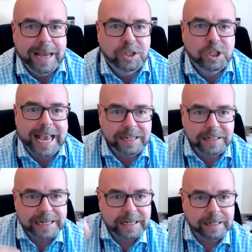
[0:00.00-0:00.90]
she had a
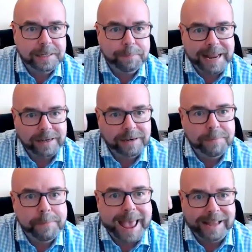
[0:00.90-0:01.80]
little Tibetan
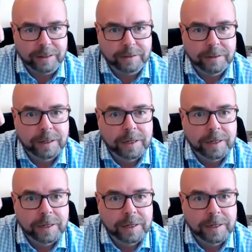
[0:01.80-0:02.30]
bell